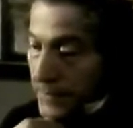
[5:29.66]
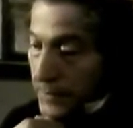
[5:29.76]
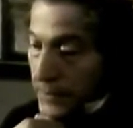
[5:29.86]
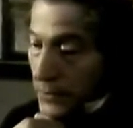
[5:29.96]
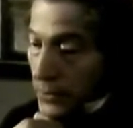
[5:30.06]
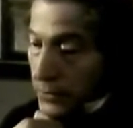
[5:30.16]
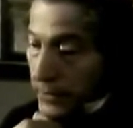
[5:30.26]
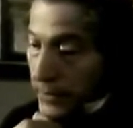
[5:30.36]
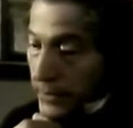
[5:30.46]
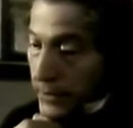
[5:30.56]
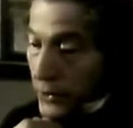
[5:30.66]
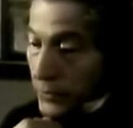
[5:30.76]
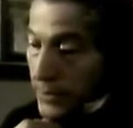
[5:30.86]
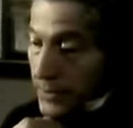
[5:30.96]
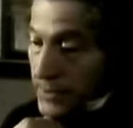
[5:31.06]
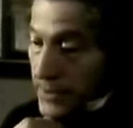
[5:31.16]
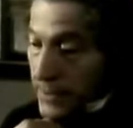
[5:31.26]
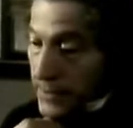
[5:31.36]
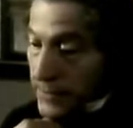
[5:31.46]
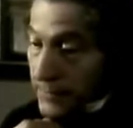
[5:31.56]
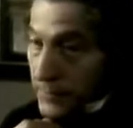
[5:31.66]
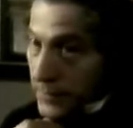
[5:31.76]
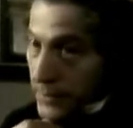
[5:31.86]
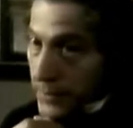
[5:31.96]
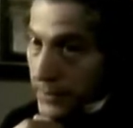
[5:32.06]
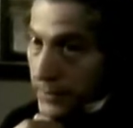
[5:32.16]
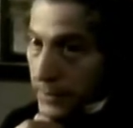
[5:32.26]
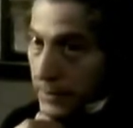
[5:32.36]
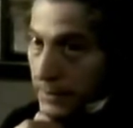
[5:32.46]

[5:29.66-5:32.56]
And in the ordinary human sense of the word,